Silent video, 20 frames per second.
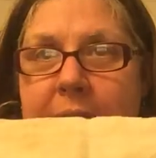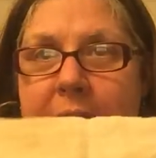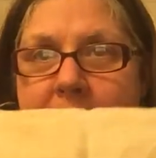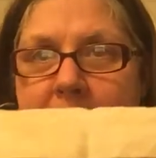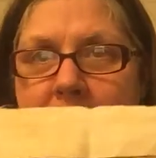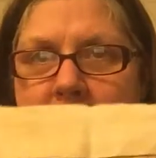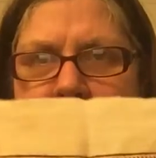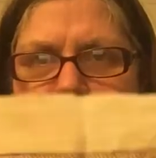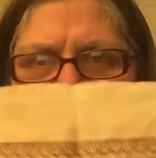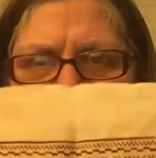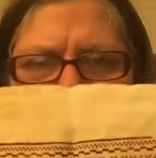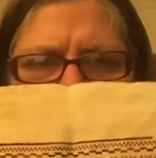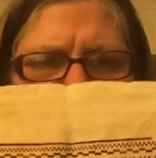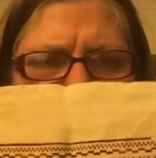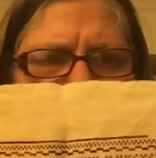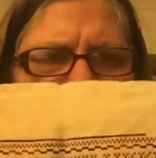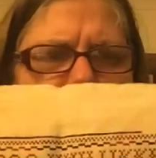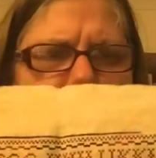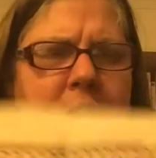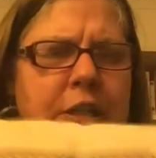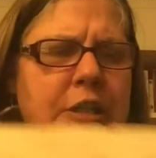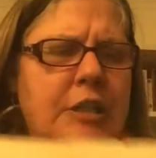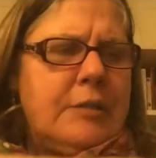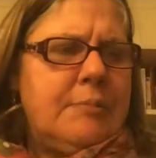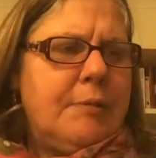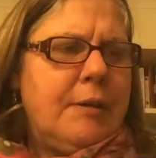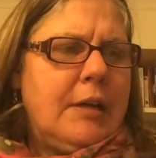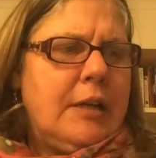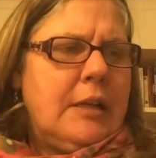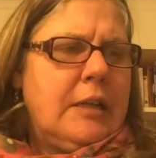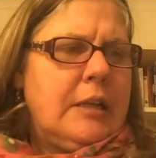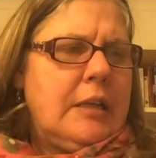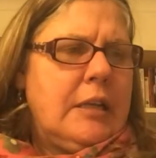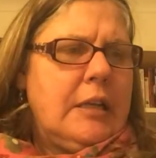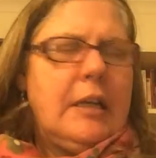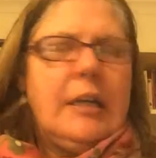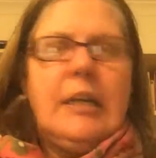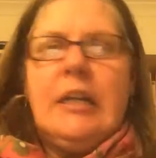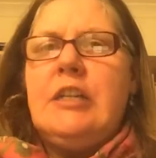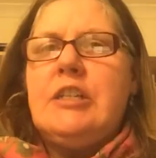So I think it's 13 inches by
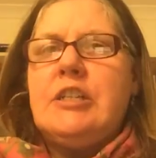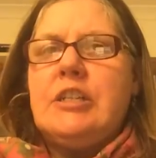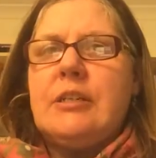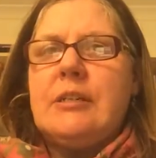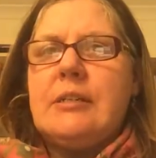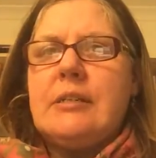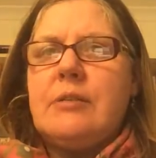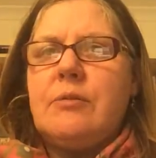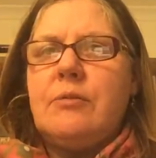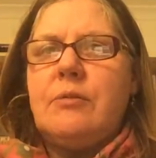13 inches